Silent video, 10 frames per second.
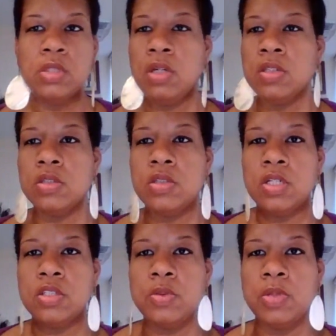Also
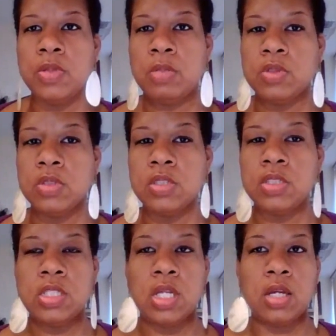trying to enable the
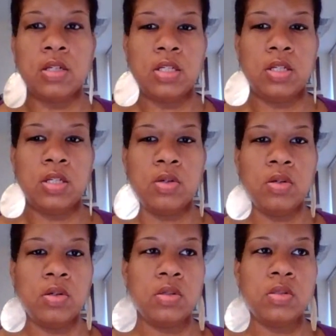chat
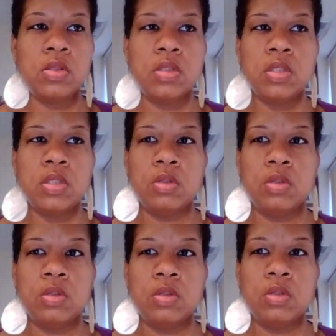here so
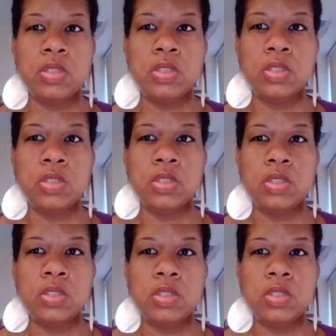that people
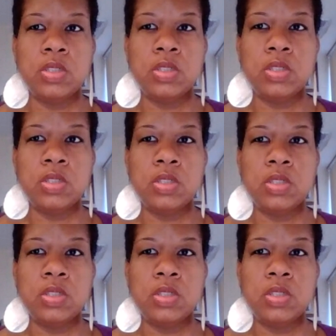can chat.
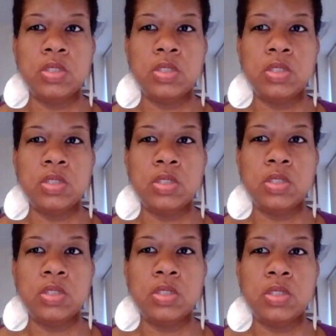
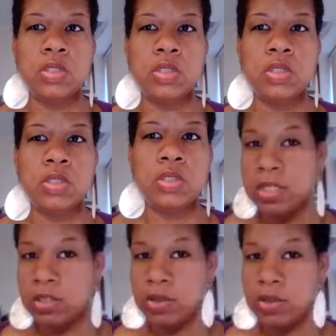I'm
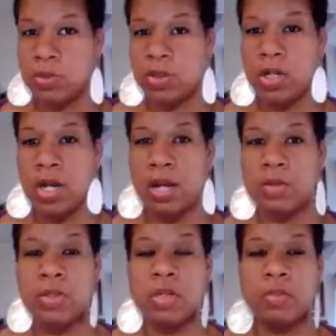not quite
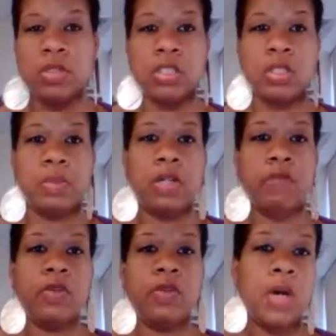sure how you can
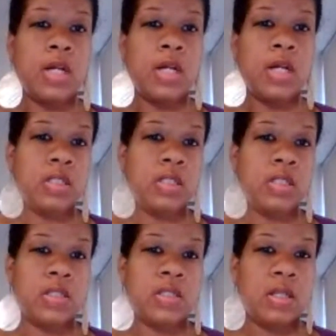participate. If you're
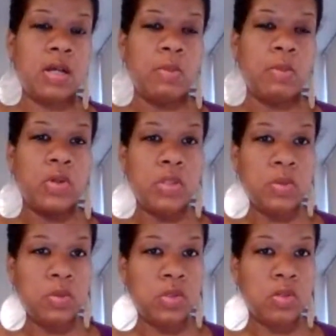watching this
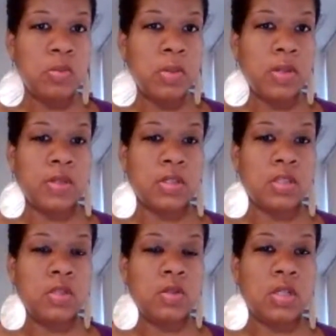on YouTube, I
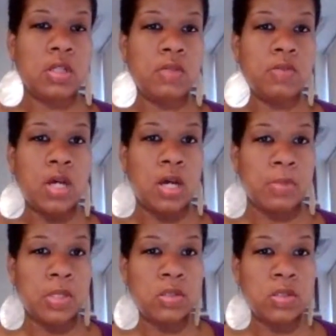think that you can leave
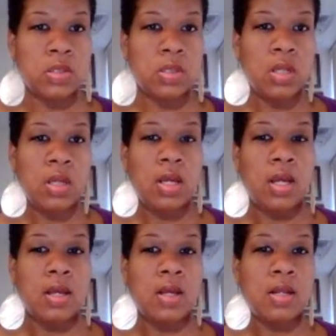comments
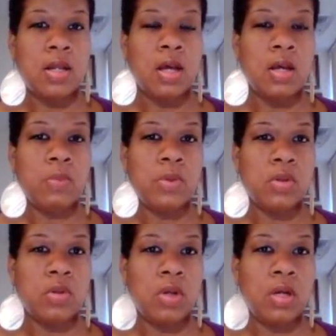and I
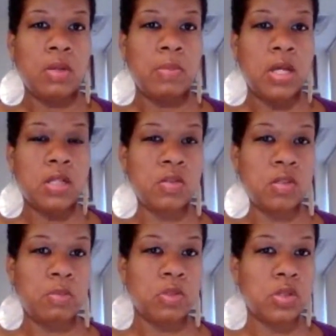will
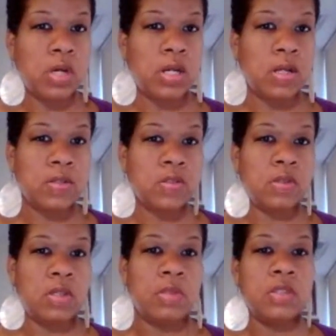answer them or try to
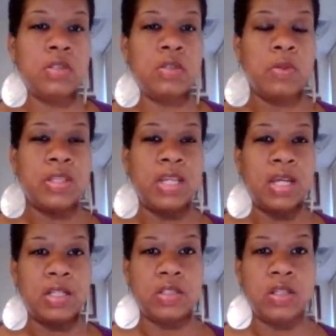answer them. The issue with
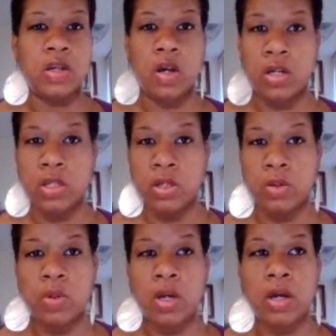that is the
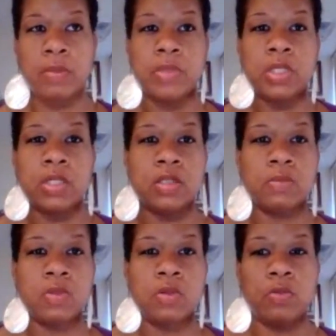audio
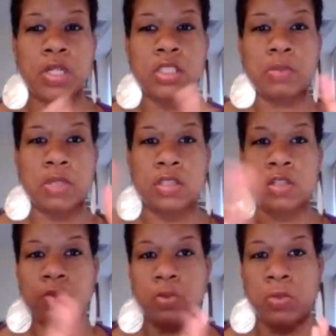because I'm sort of watching
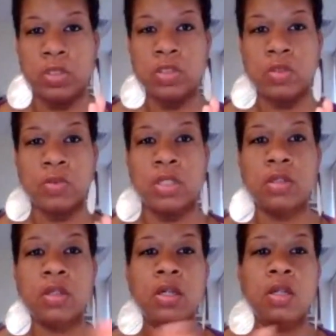myself on one
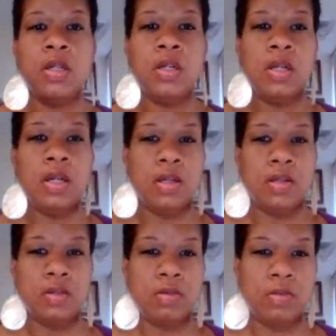screen.
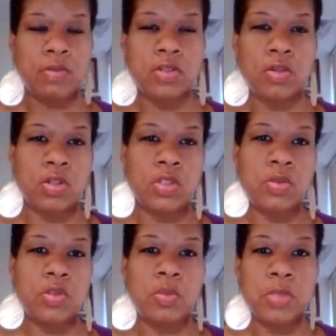And if I turn on
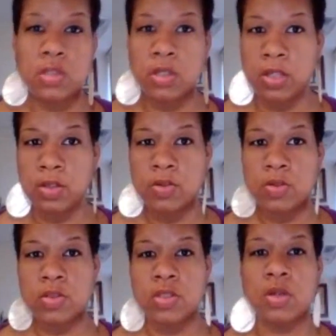YouTube, it's
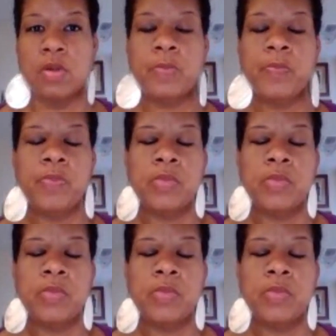another. So